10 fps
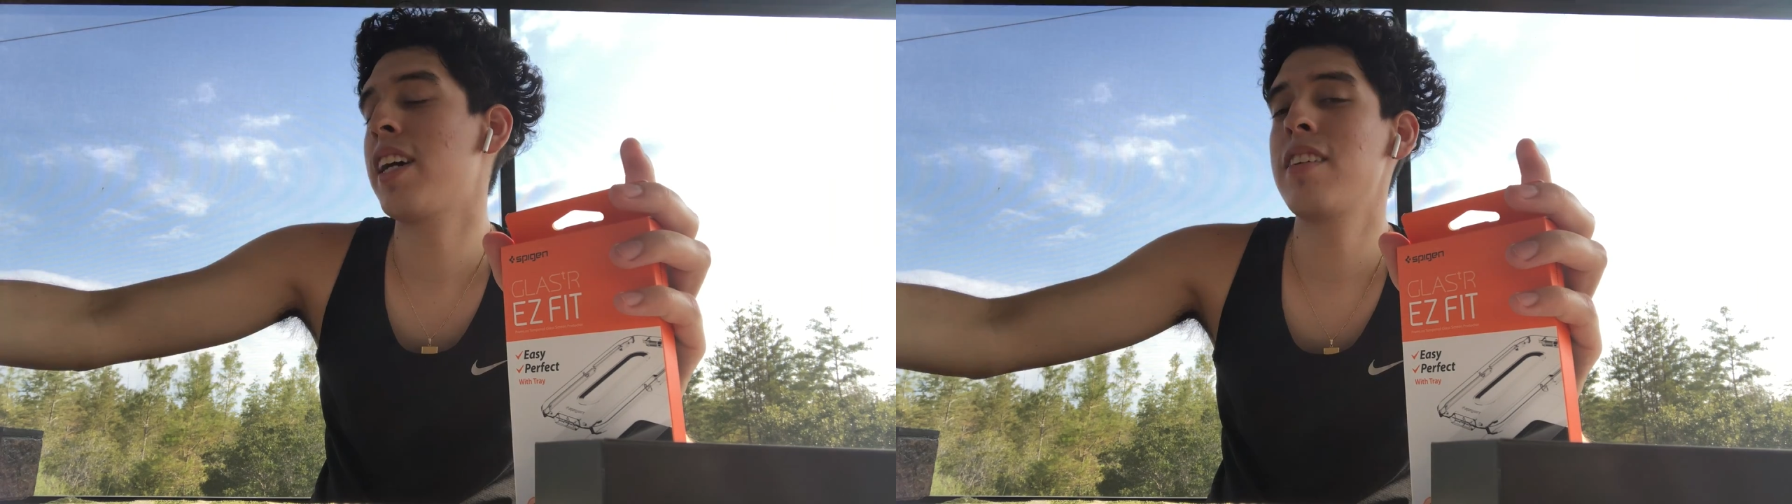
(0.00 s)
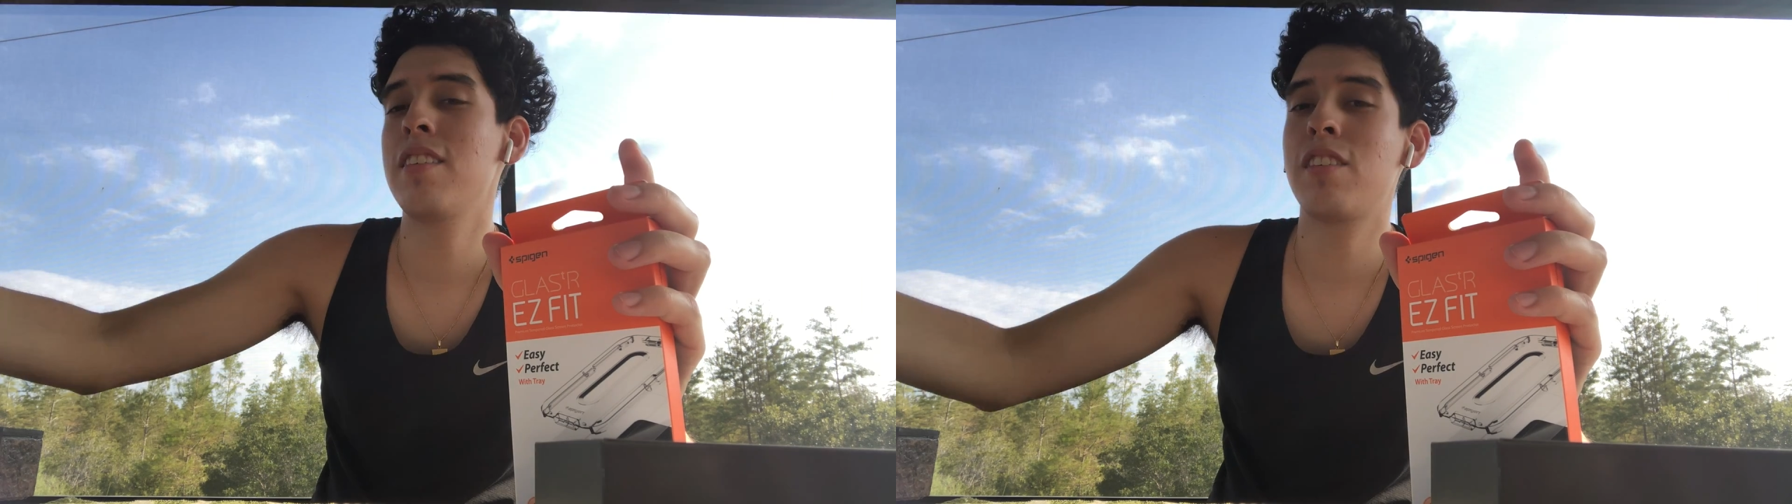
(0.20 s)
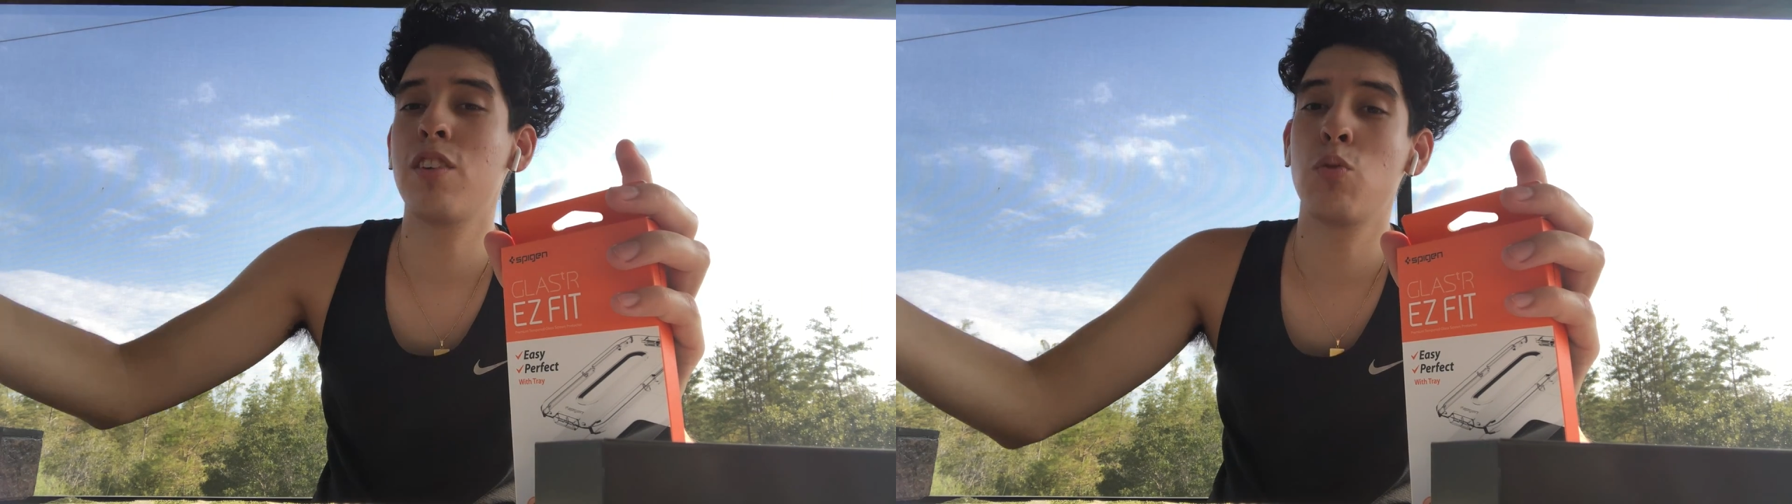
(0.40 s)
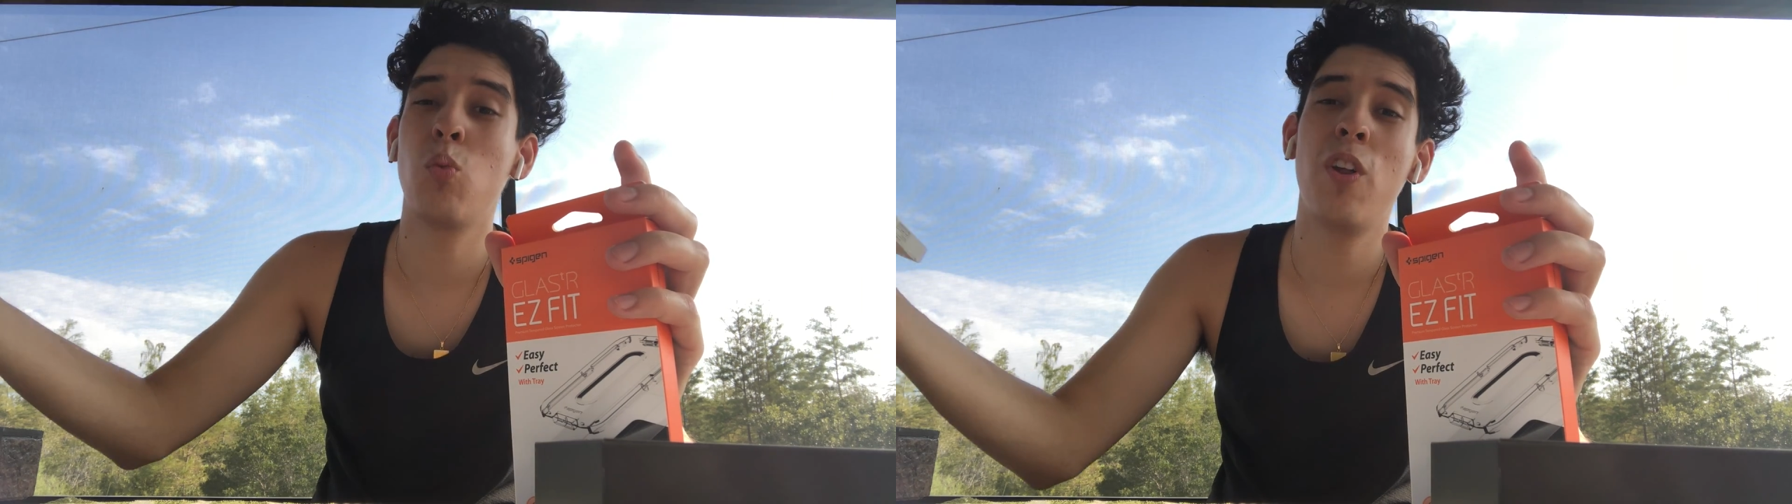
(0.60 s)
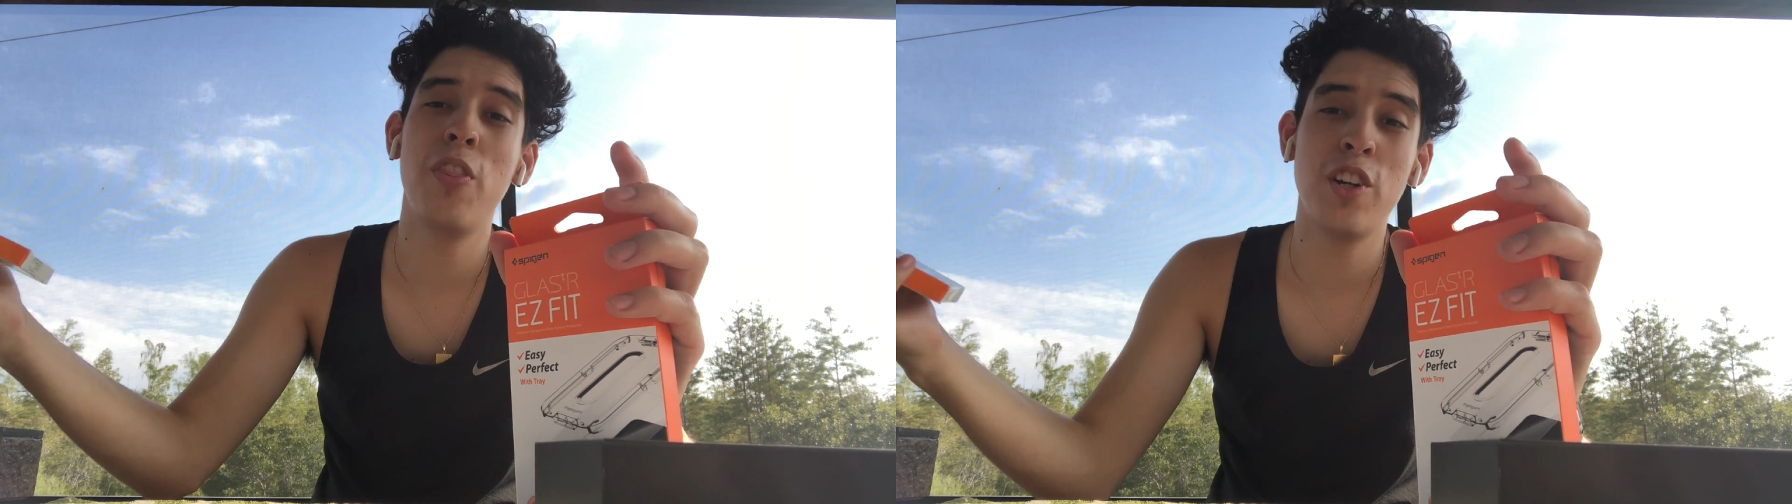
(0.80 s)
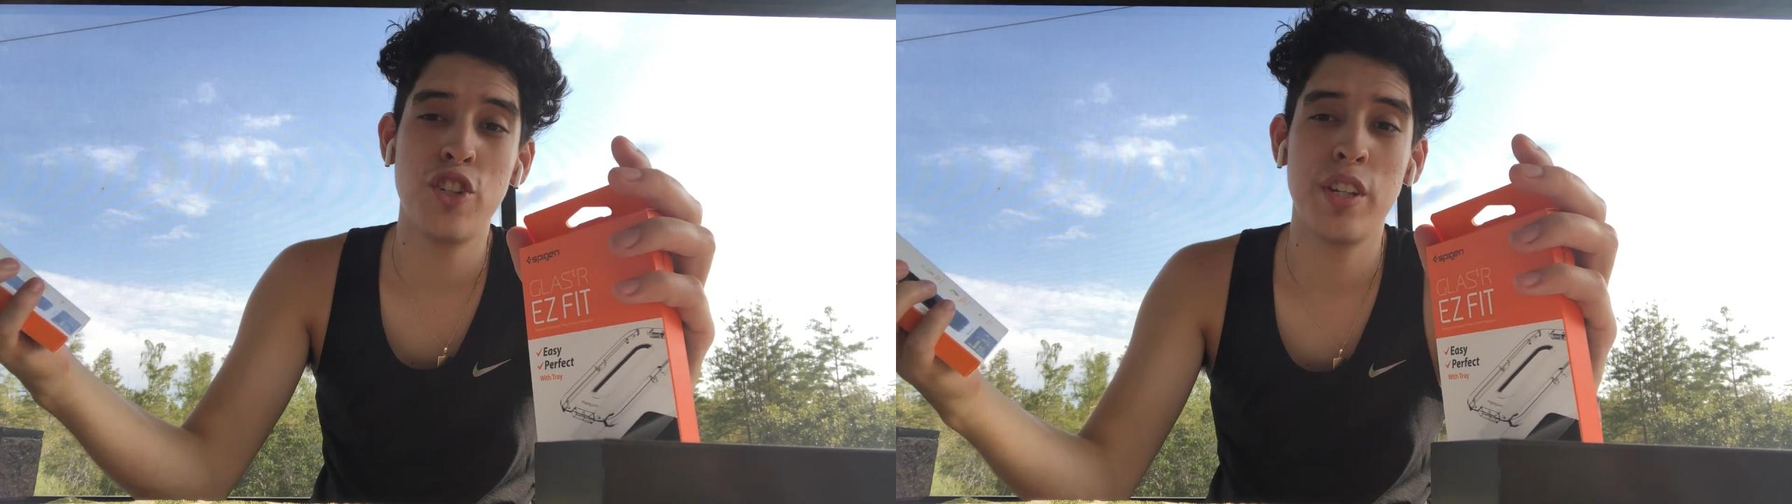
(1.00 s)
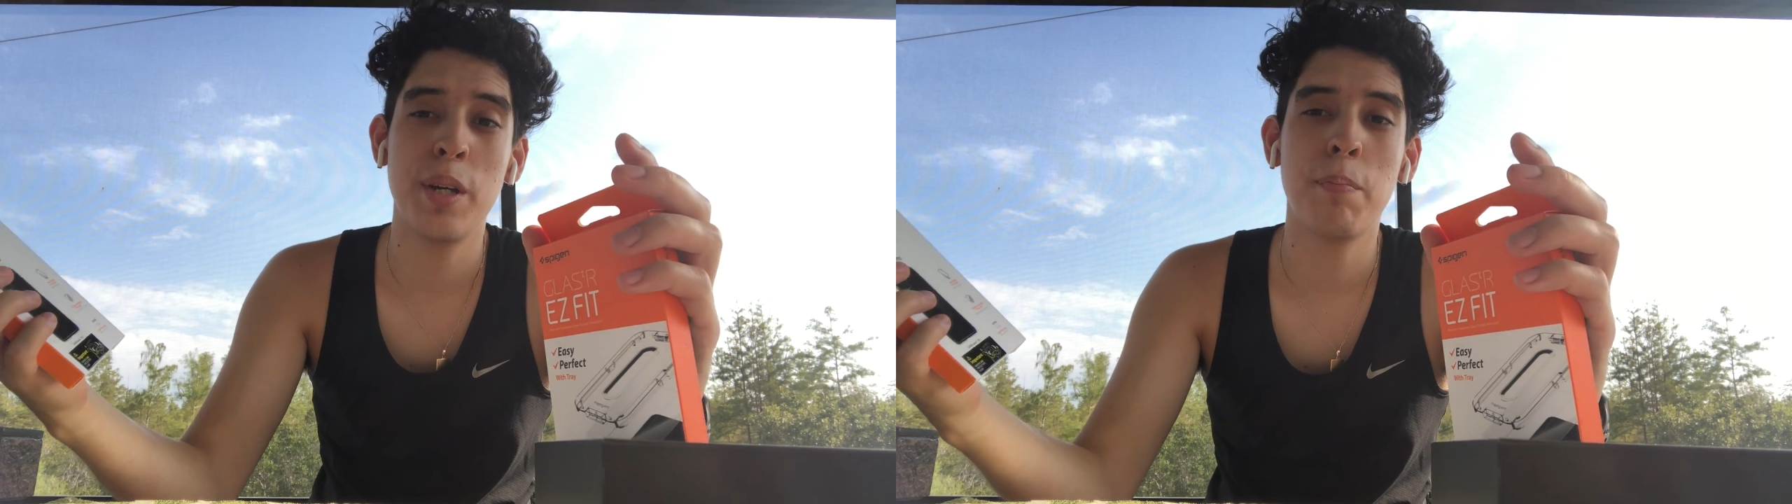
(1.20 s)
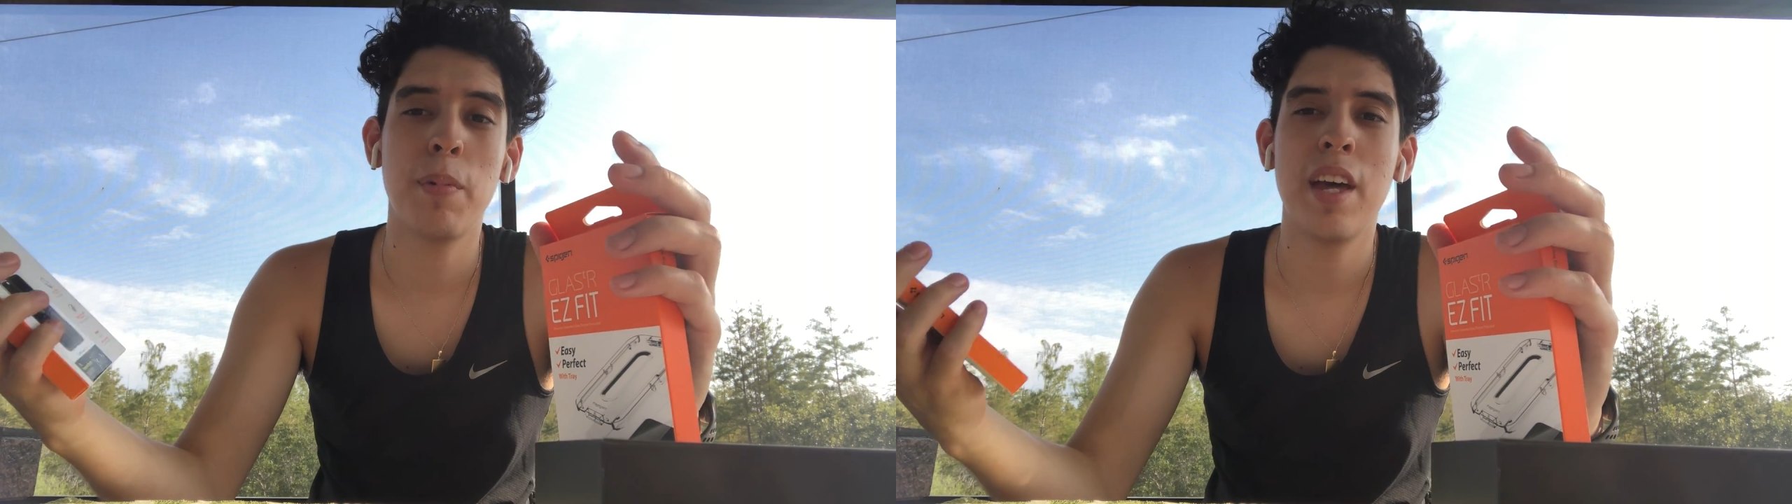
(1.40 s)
cases because one, they're cheap,